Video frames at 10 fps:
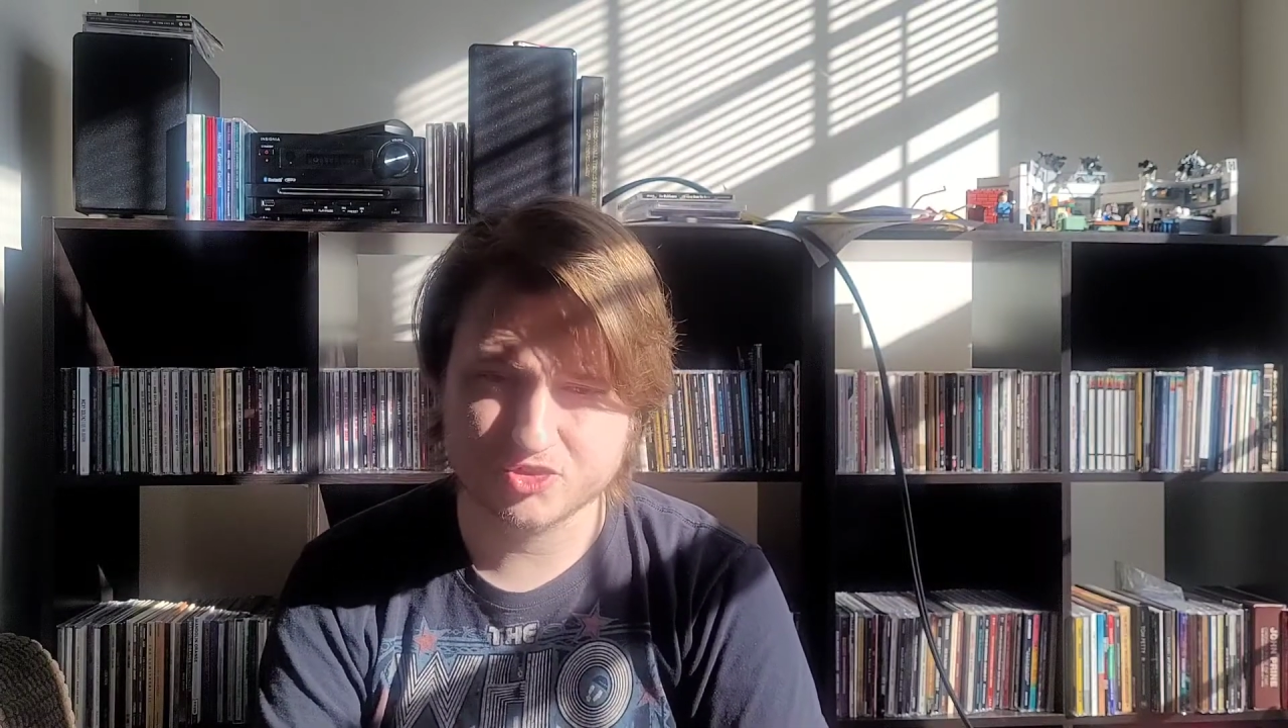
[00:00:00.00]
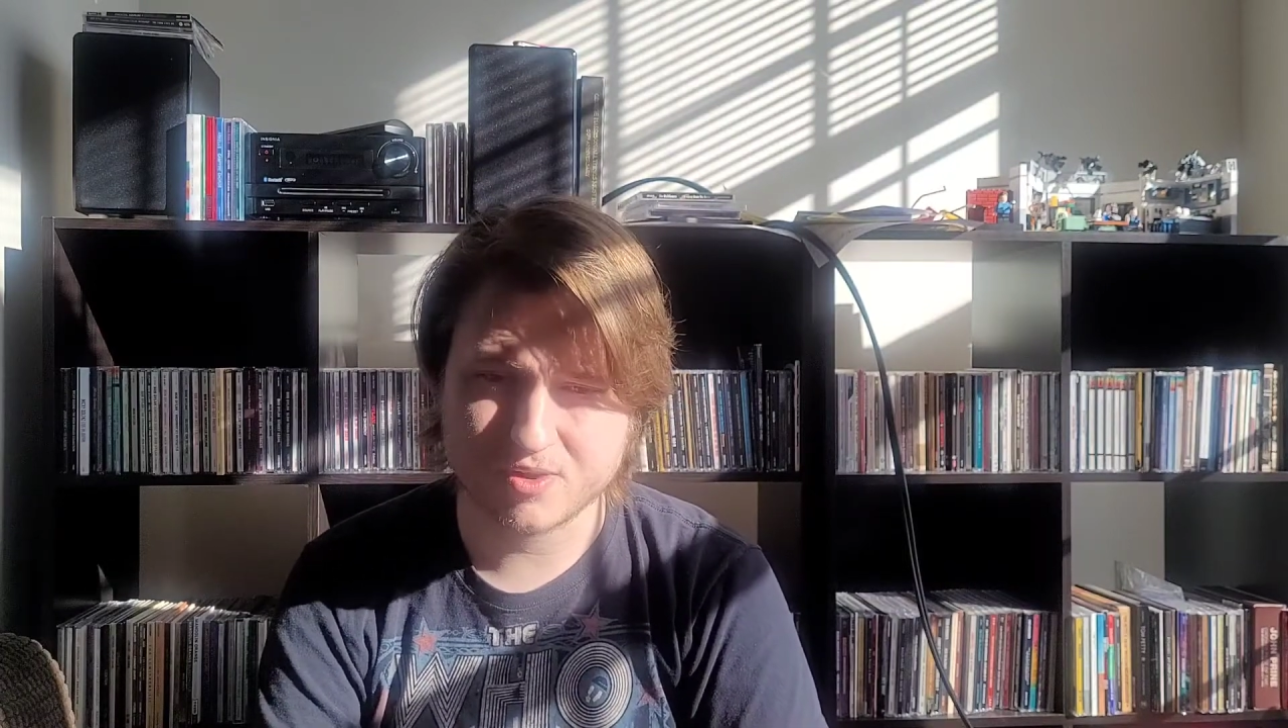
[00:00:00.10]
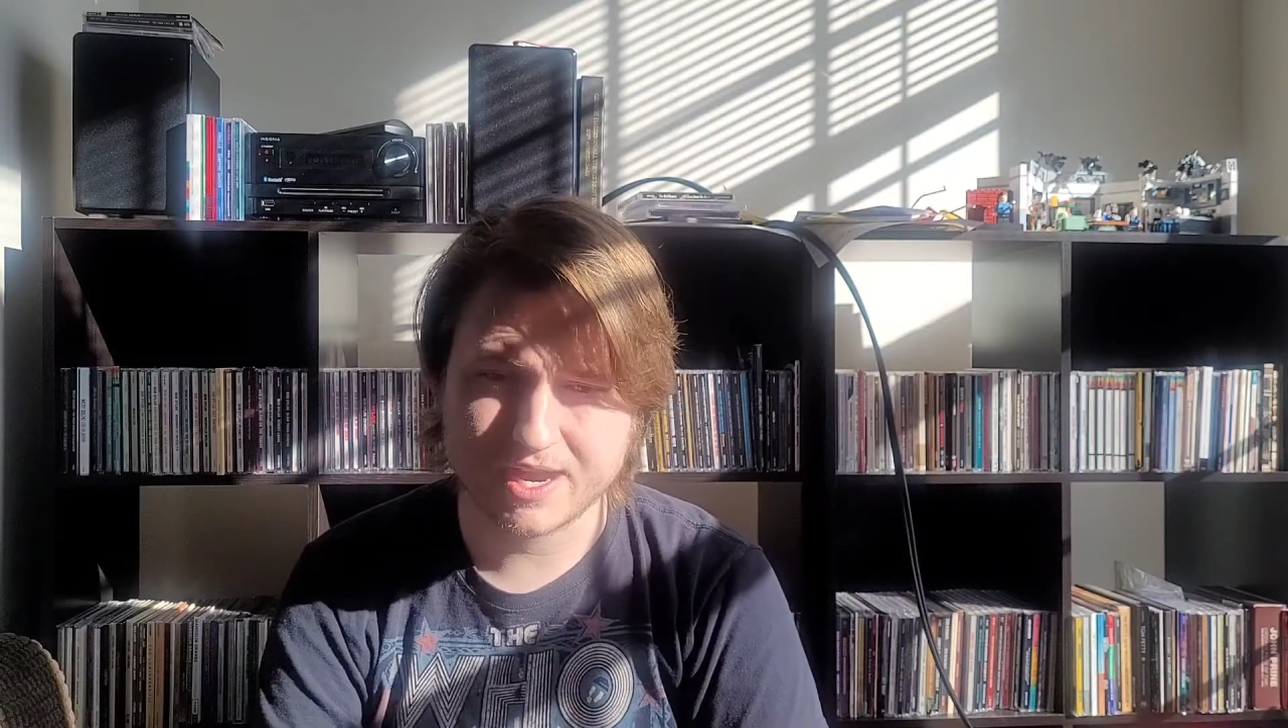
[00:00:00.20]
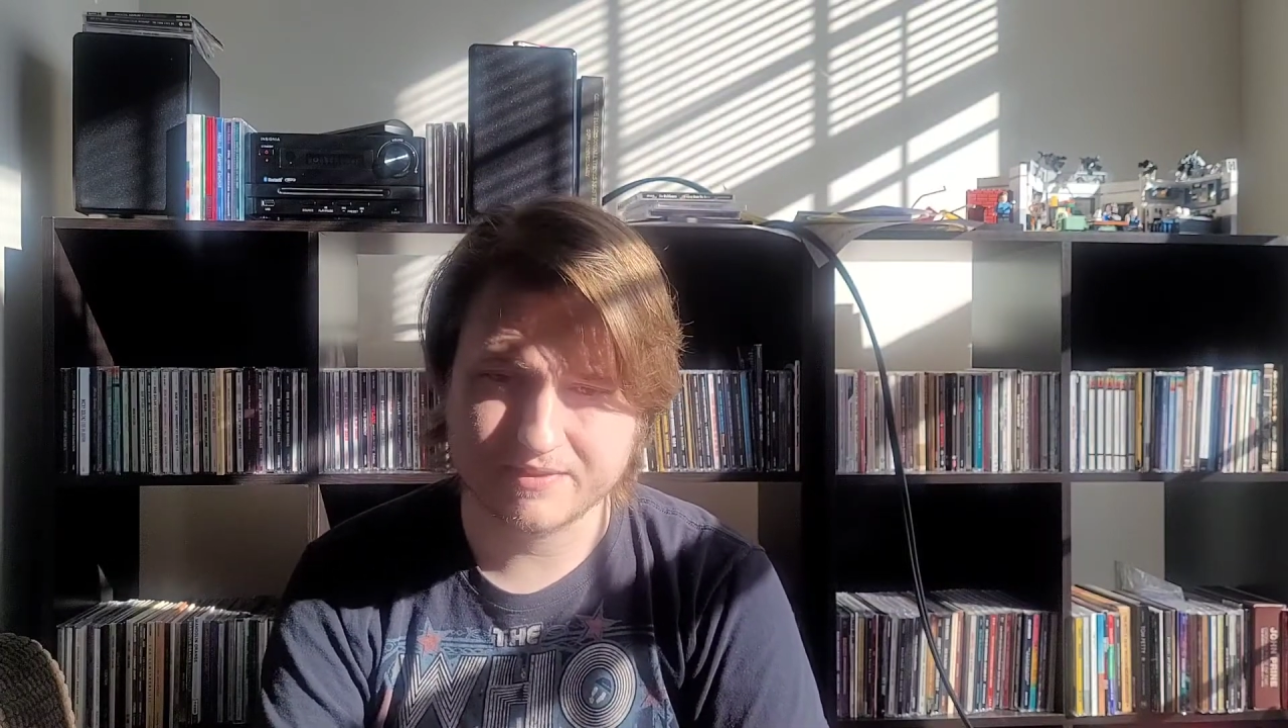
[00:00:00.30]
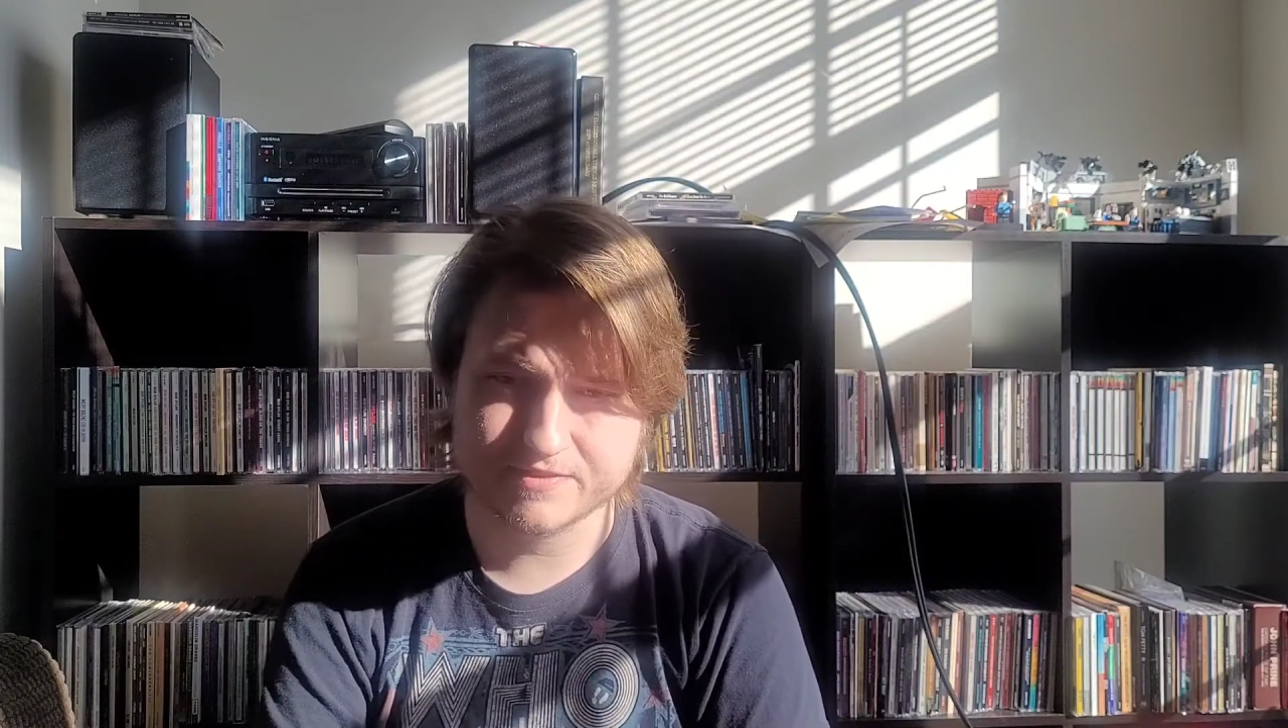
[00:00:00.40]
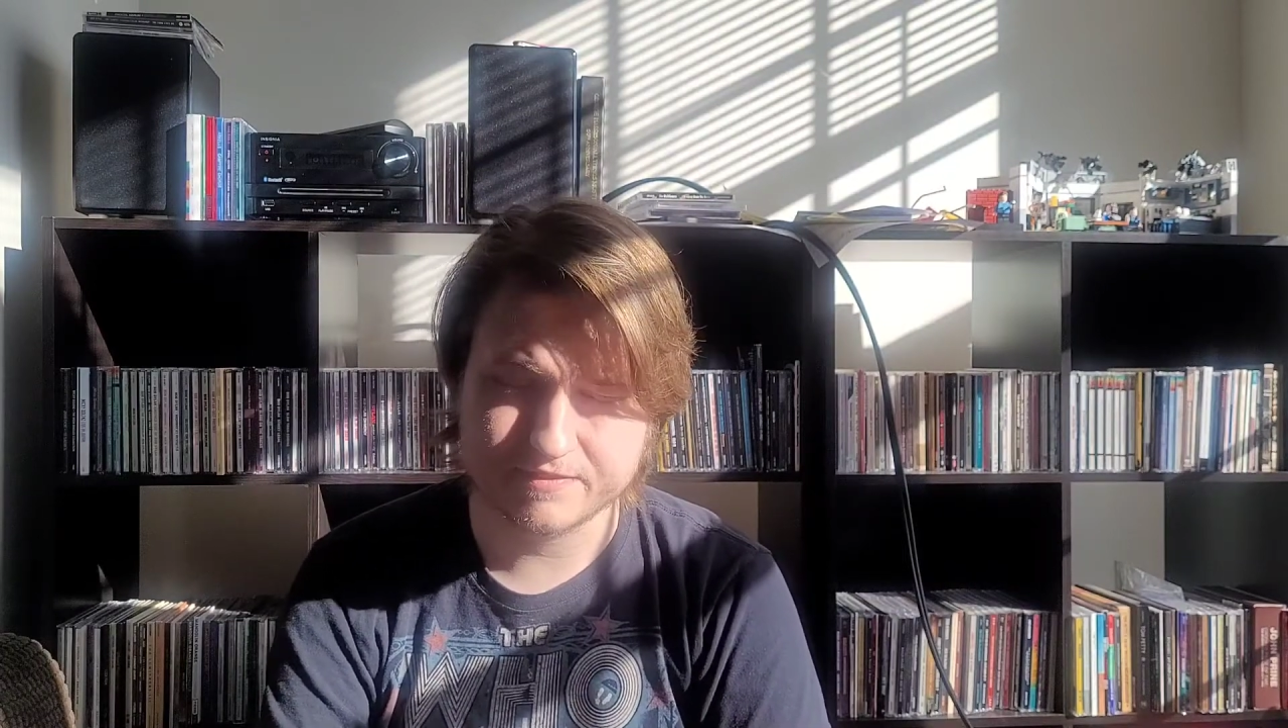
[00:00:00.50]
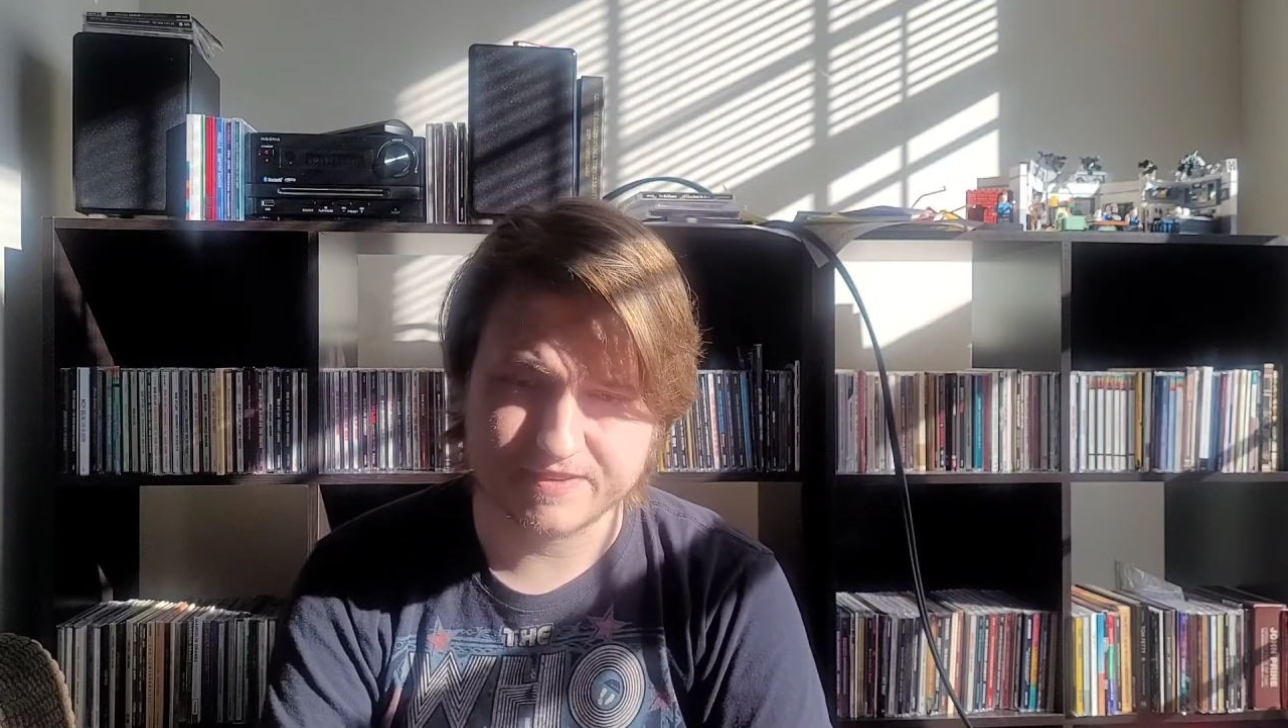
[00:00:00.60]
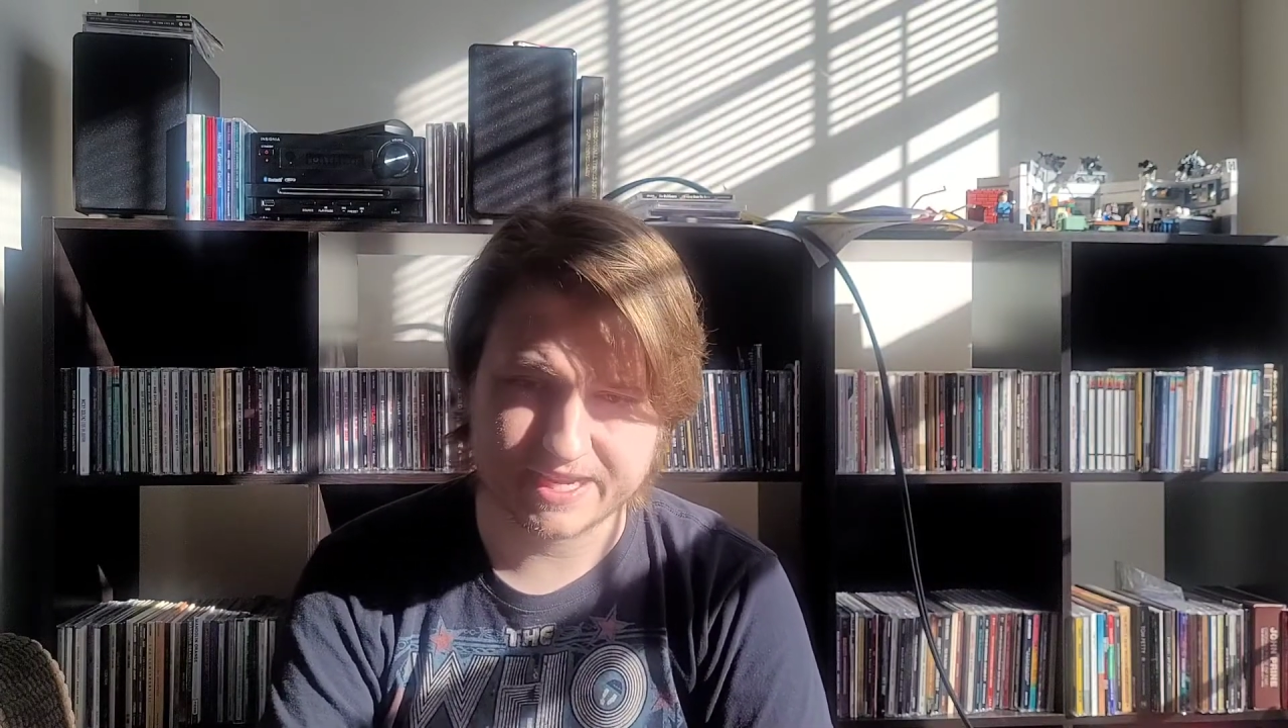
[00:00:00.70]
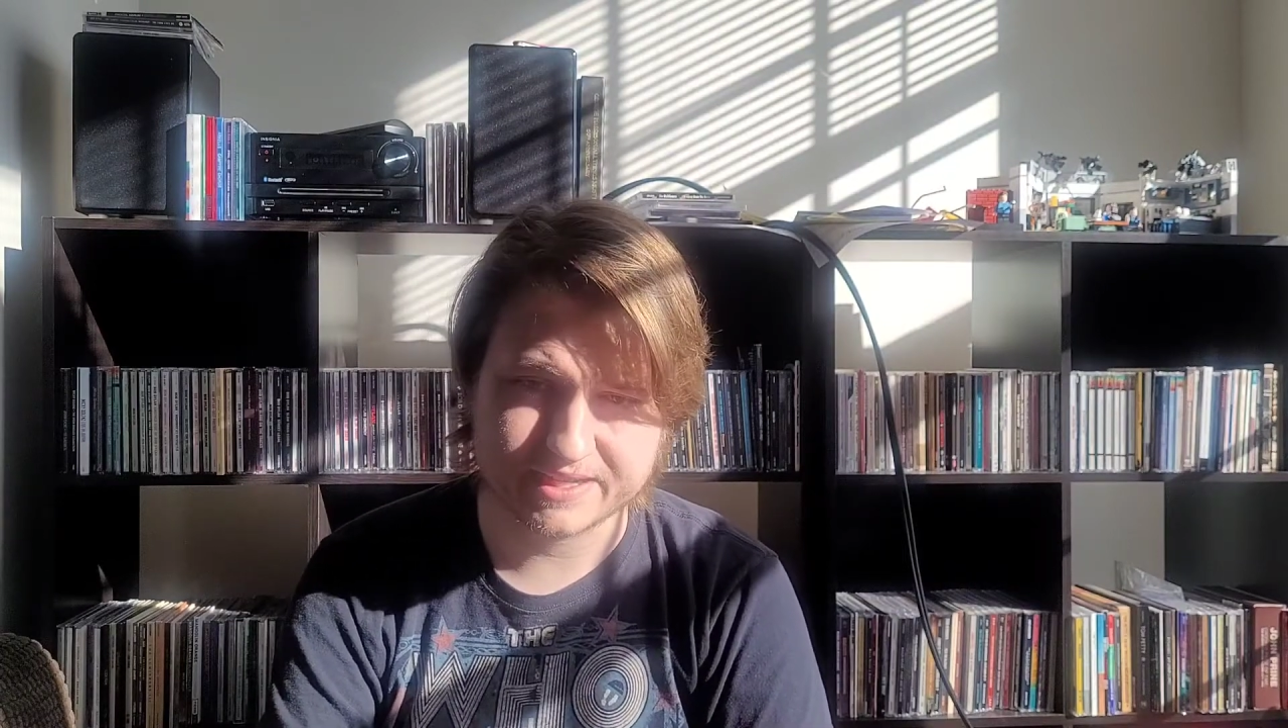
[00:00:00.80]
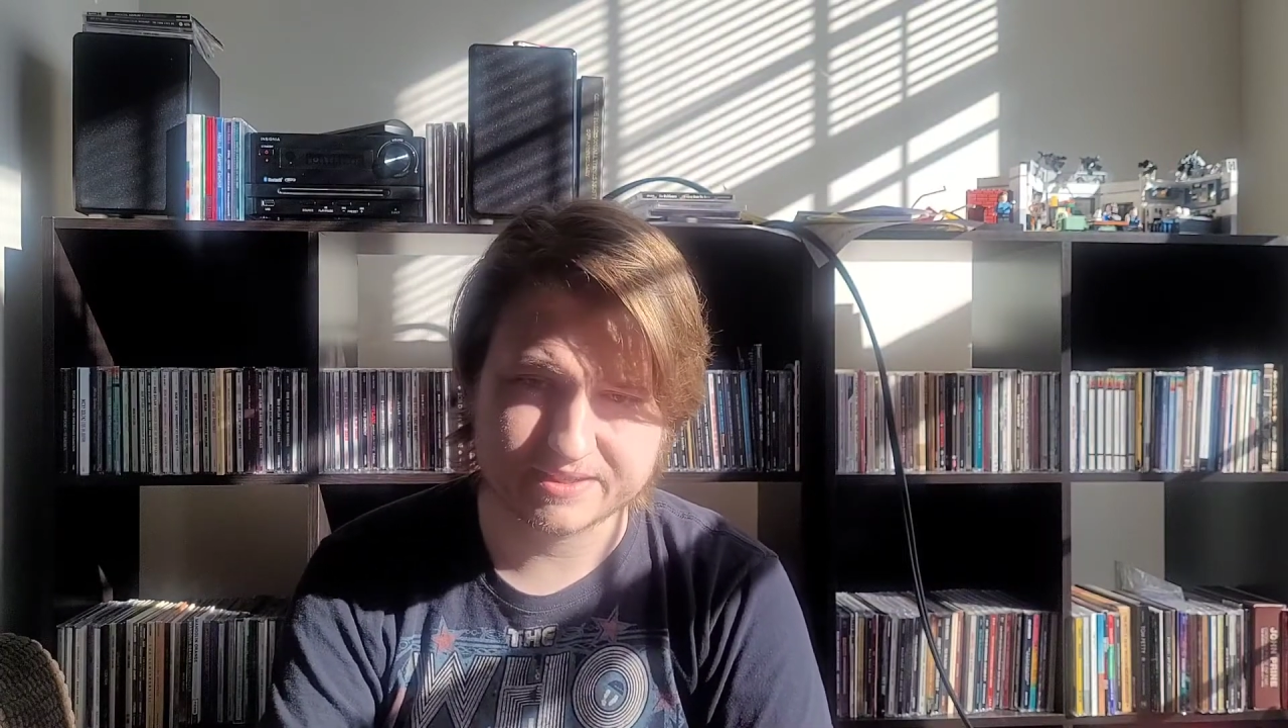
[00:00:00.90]
drive the
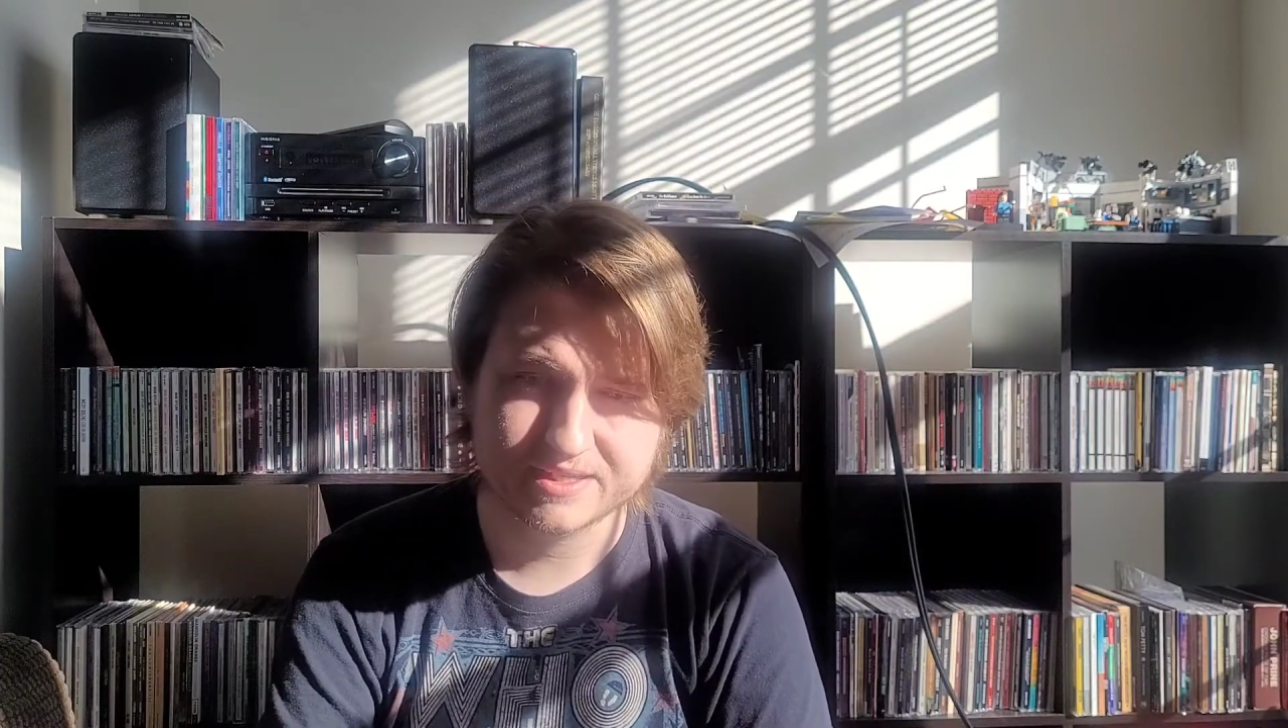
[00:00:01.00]
van.